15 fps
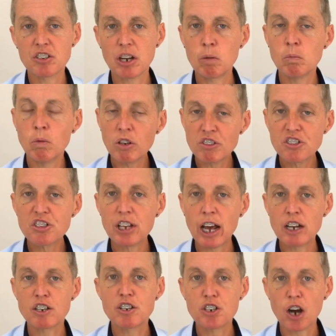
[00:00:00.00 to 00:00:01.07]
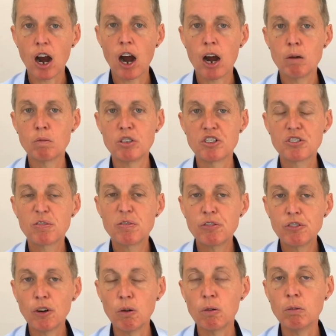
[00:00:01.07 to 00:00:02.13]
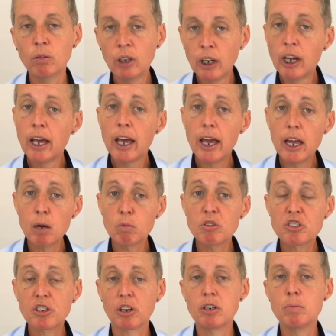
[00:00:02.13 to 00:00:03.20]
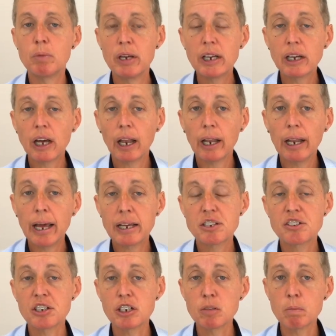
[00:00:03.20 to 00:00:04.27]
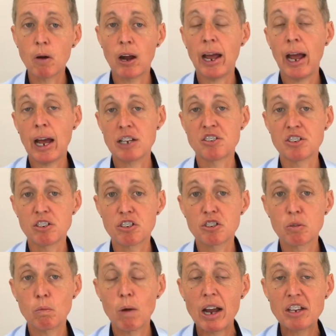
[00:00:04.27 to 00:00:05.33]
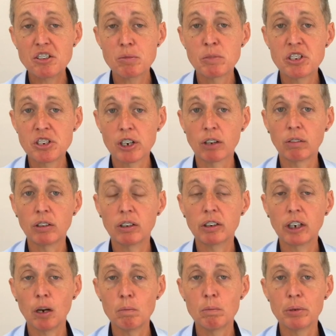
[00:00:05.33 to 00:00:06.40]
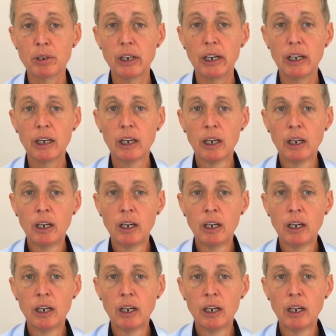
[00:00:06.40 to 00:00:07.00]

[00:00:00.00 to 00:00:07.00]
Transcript: And once that jar was full, it was going to be collected by a hazardous waste material company.